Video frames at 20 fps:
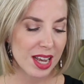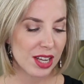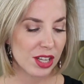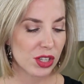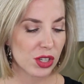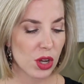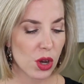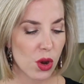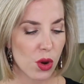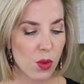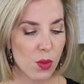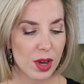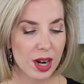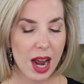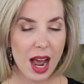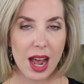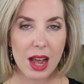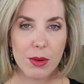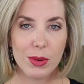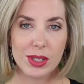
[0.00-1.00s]
So when
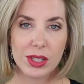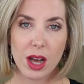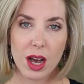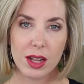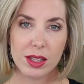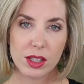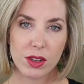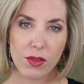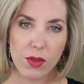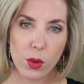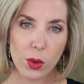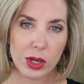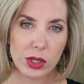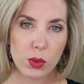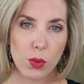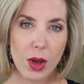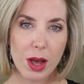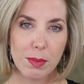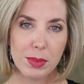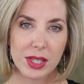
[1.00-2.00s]
I was on
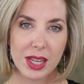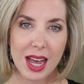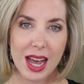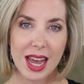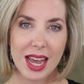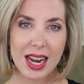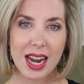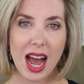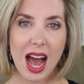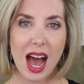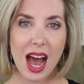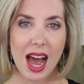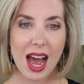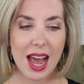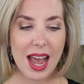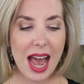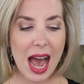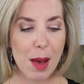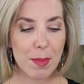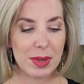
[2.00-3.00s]
Sephora's website, I
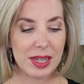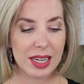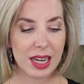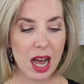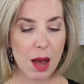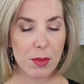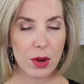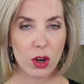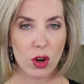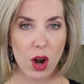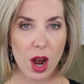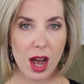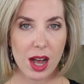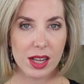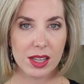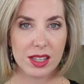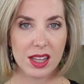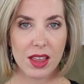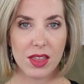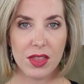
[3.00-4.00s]
happened to come
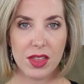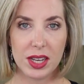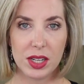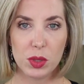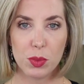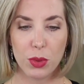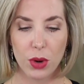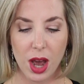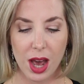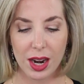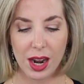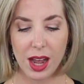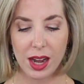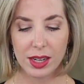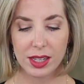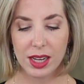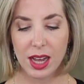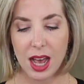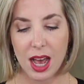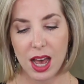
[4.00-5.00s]
across this
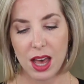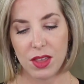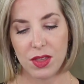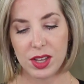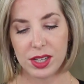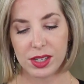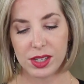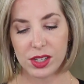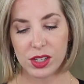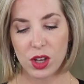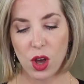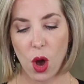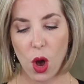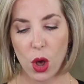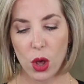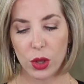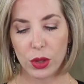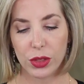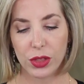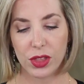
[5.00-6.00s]
product. This is
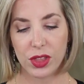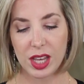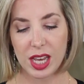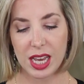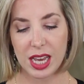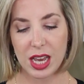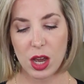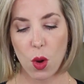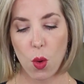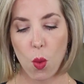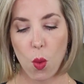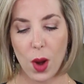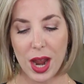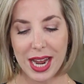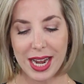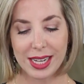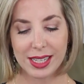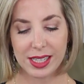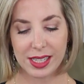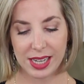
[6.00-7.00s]
called the
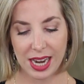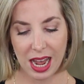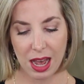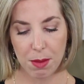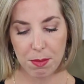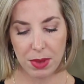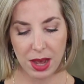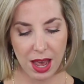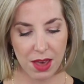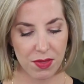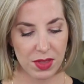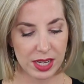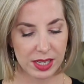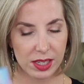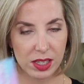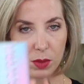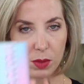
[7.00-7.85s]
Wink Stamp, and this